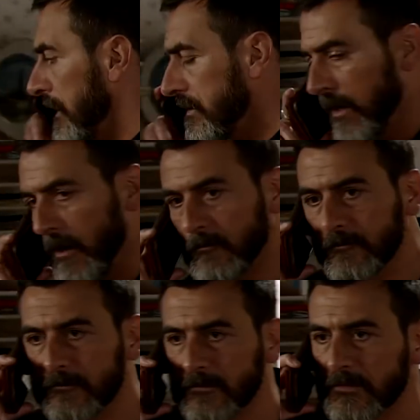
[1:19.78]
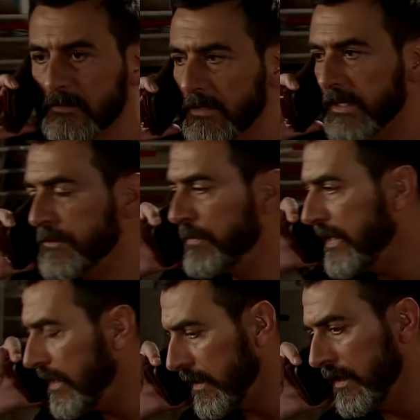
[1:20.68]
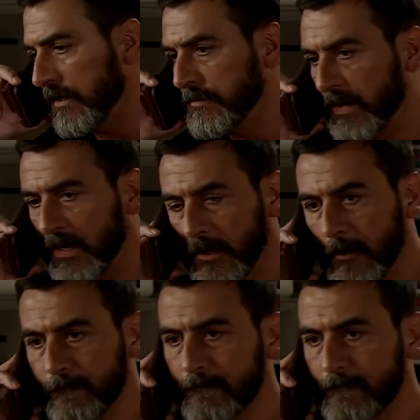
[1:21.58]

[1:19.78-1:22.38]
if you work out... Hey, Scott. It's Peter, Carla's partner.